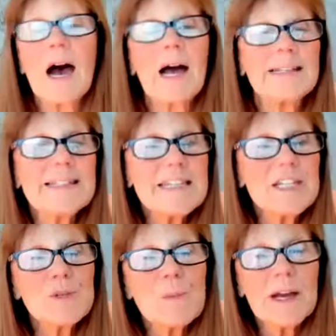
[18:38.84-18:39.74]
I
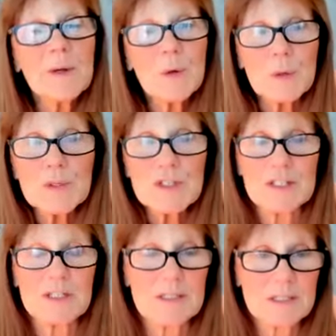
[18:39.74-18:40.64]
teach my
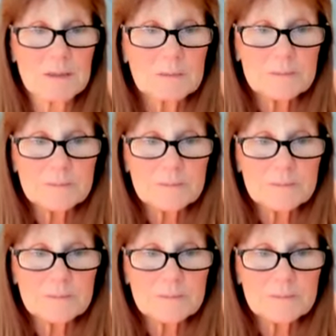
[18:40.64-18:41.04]
horses